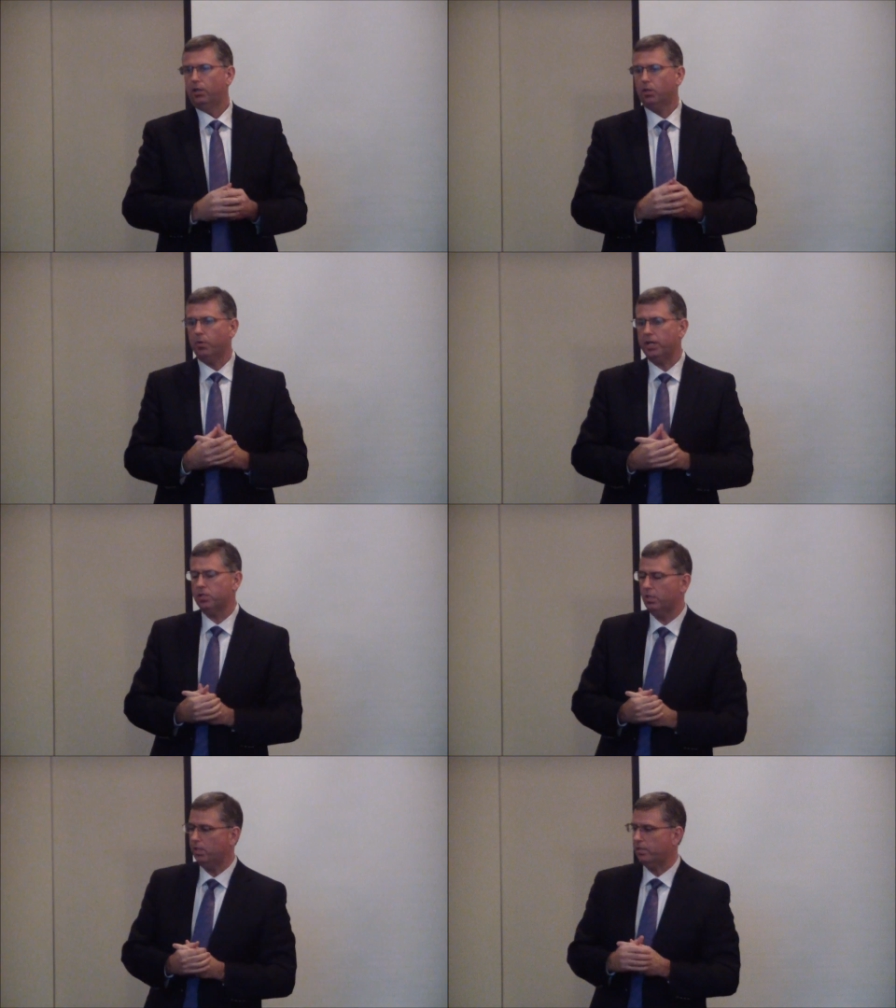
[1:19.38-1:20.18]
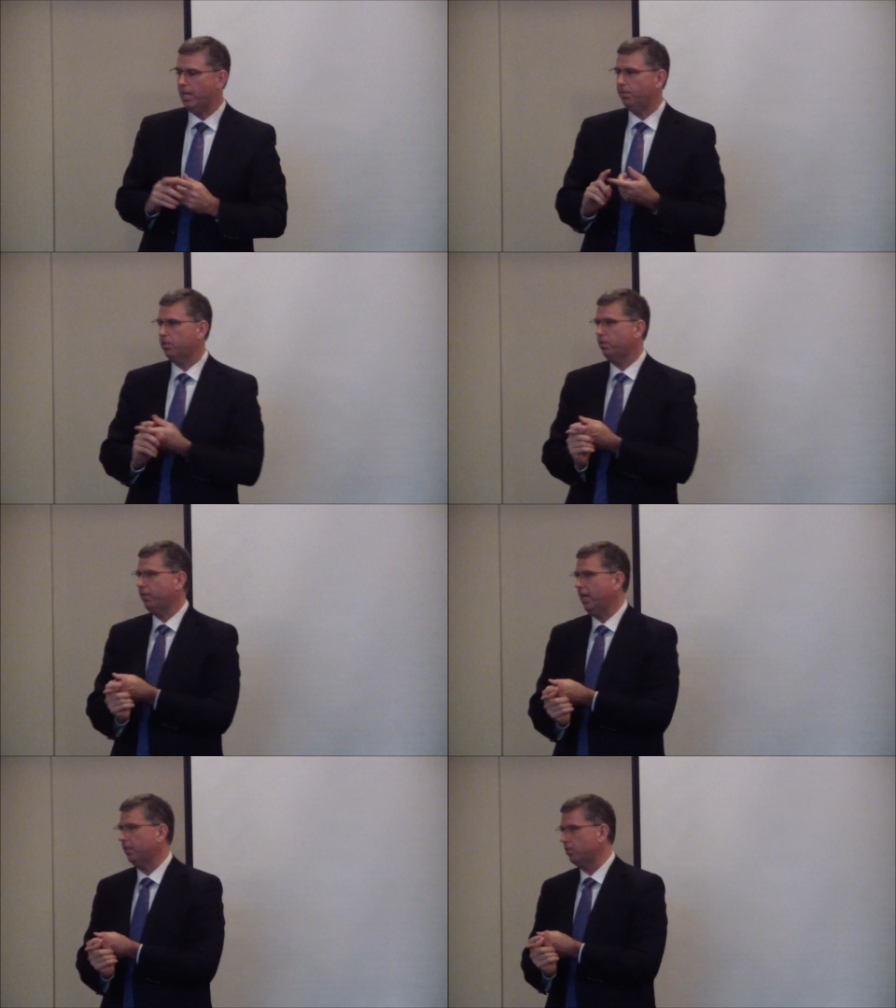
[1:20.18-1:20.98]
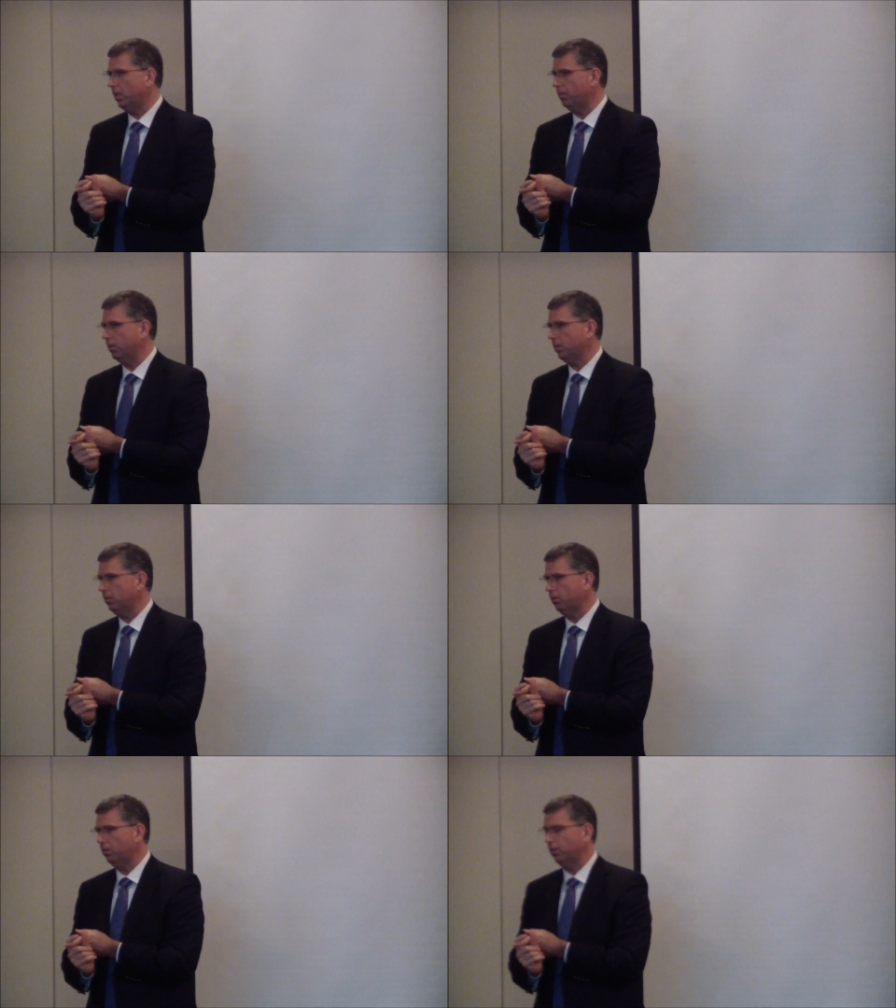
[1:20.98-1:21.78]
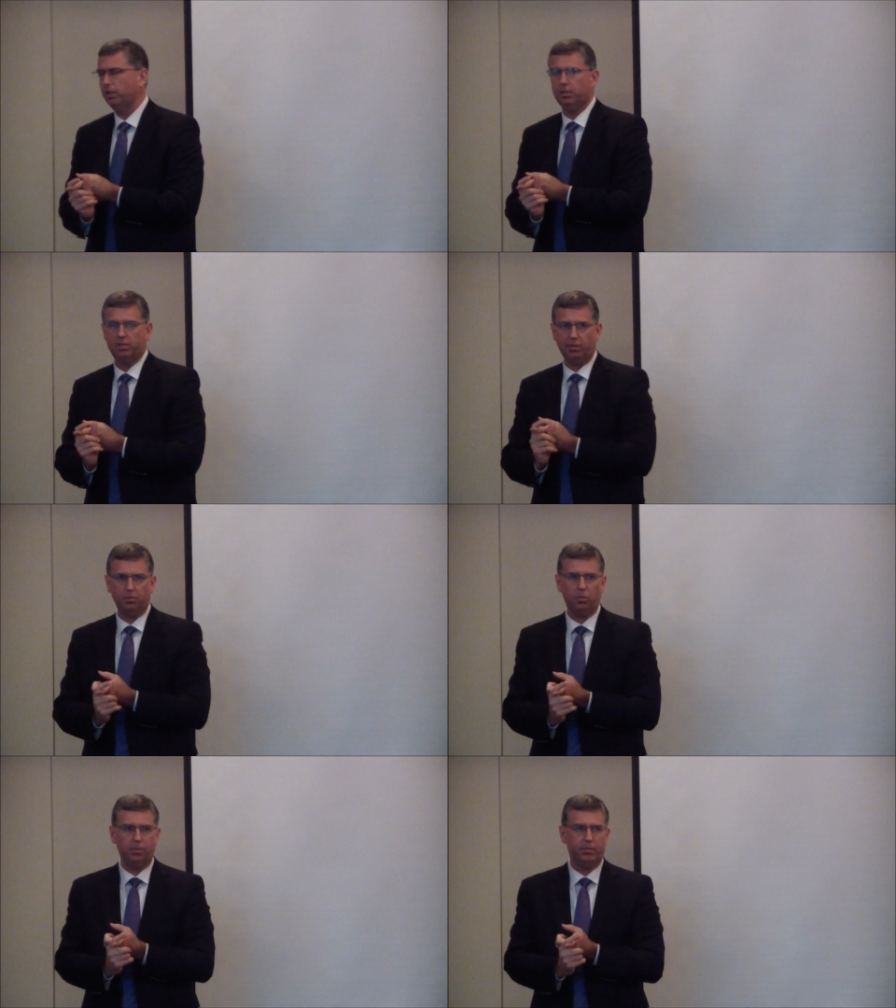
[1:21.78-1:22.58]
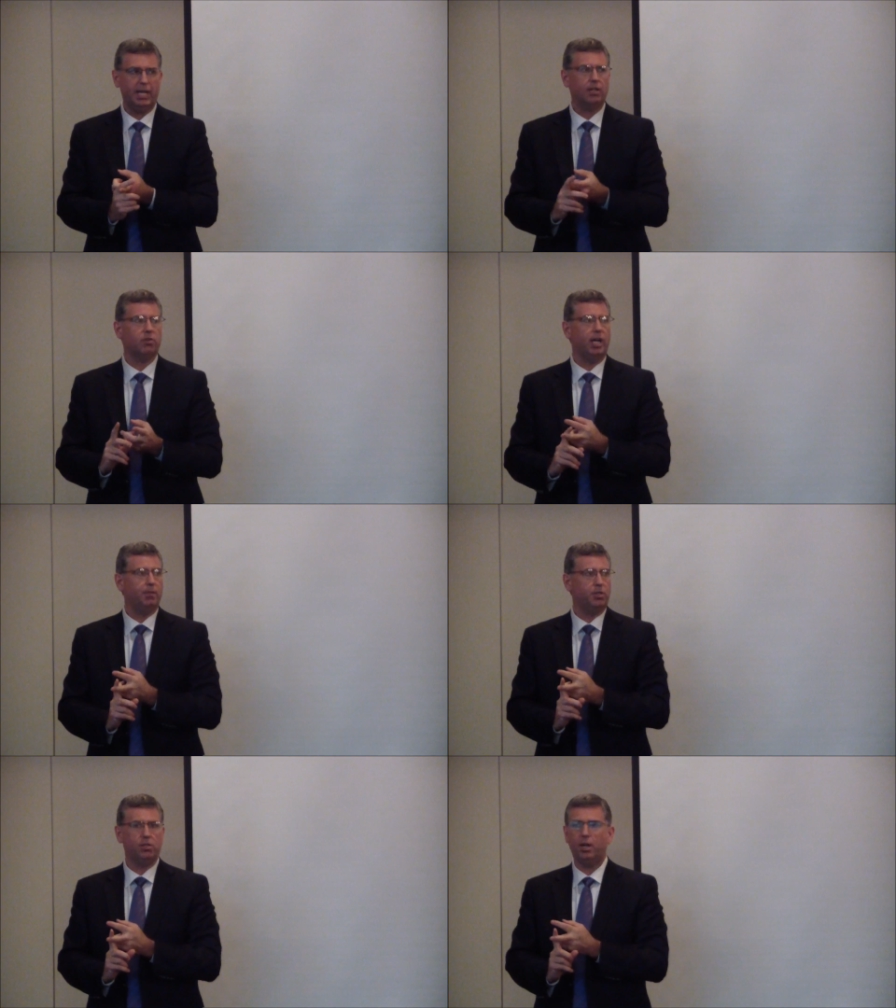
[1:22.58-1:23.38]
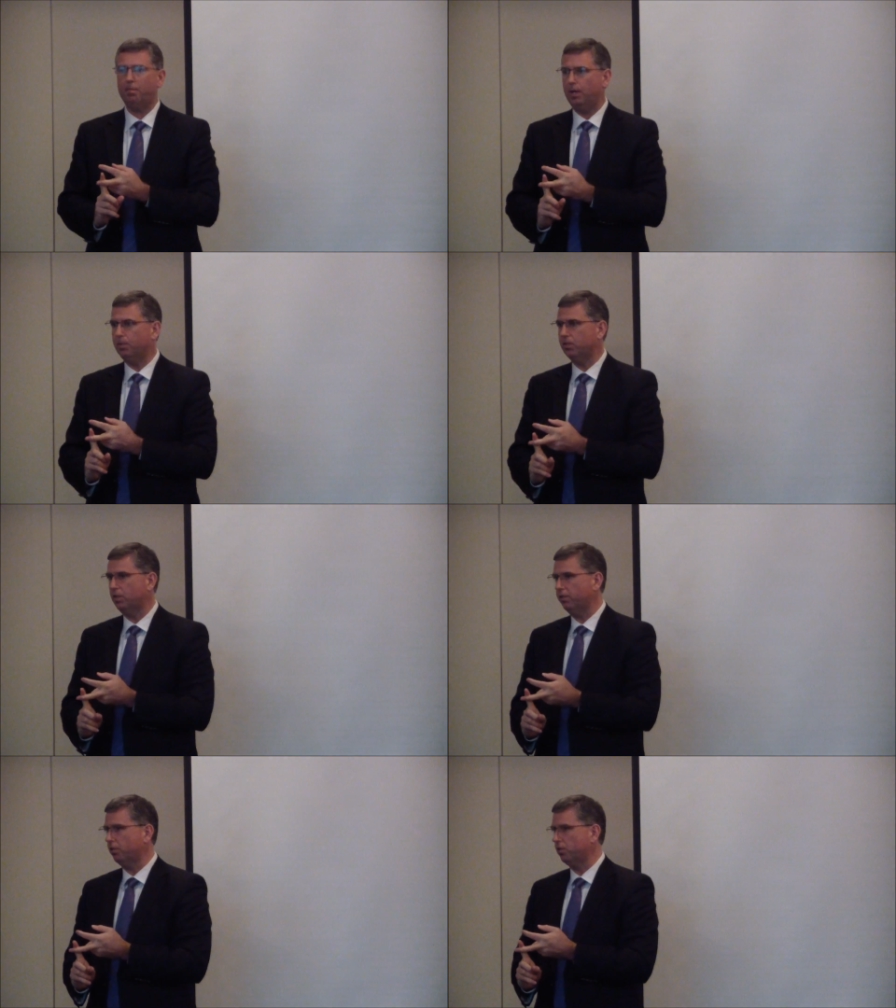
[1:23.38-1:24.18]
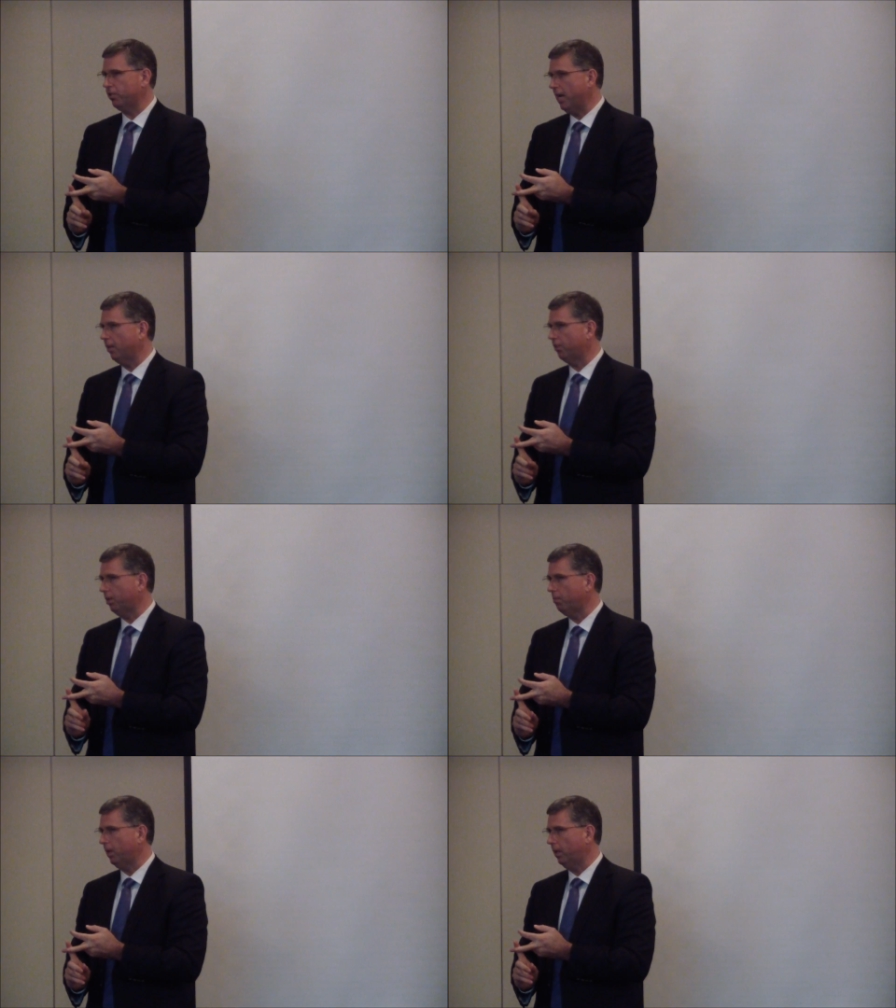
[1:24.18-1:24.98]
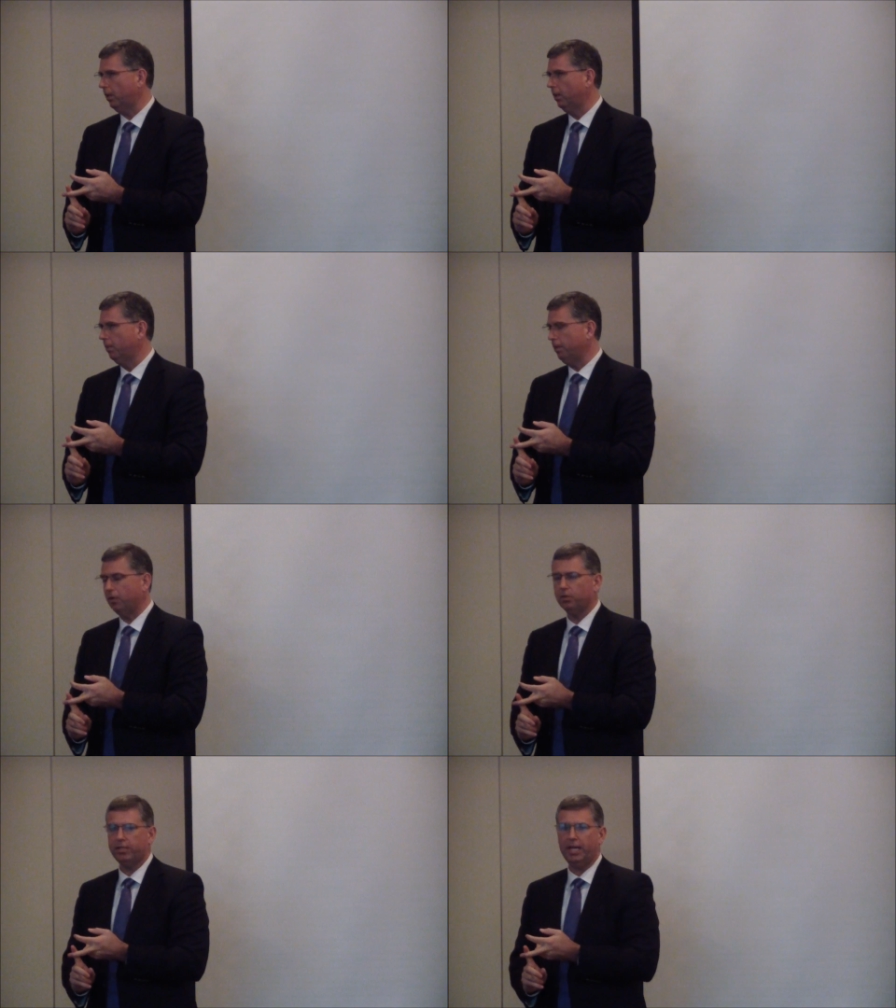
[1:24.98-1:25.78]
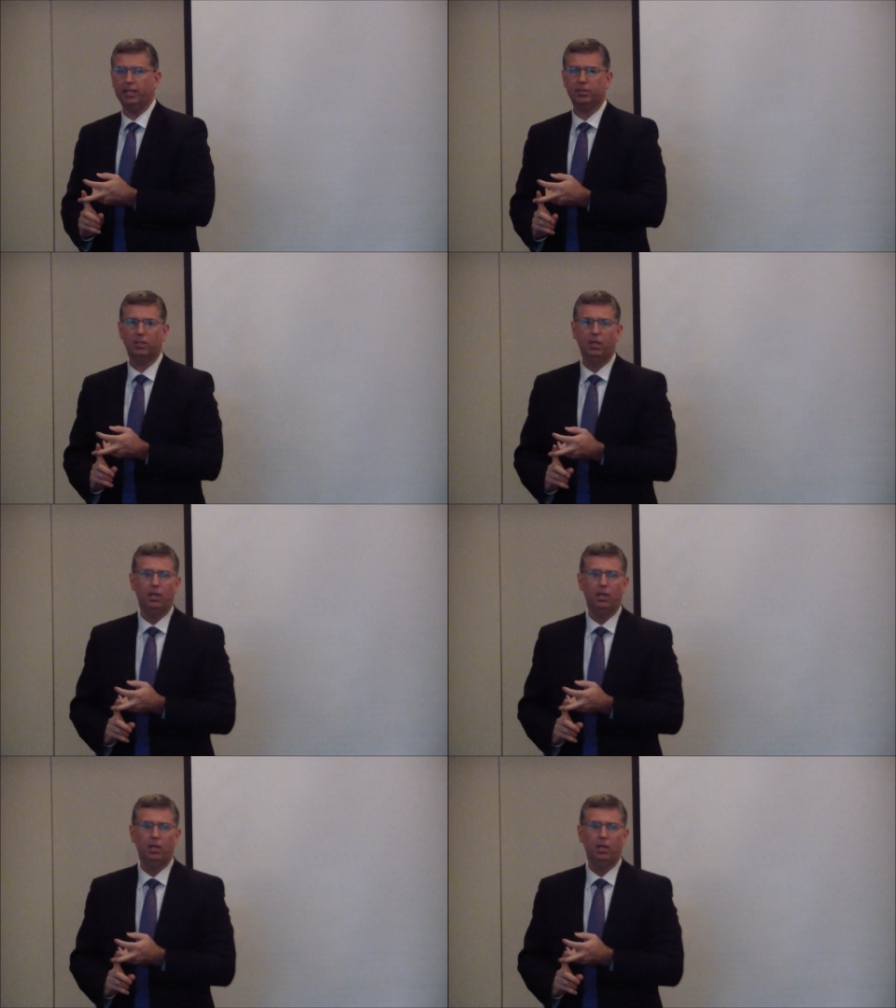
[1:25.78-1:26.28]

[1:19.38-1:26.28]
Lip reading: The question is, how much of that is subject to self-employment tax, or how much should I pay myself as a salary and pay payroll tax?